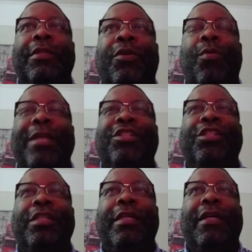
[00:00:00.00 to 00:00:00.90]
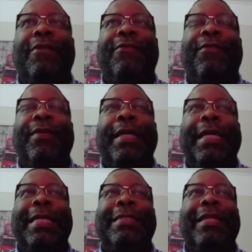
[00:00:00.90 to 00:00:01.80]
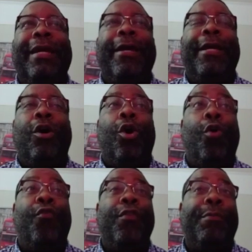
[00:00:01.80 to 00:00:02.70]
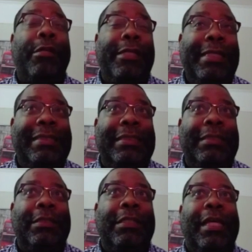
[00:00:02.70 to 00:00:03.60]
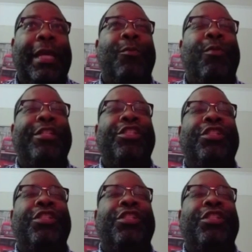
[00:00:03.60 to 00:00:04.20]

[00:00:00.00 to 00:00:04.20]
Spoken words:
question of, is an area over-policed, in which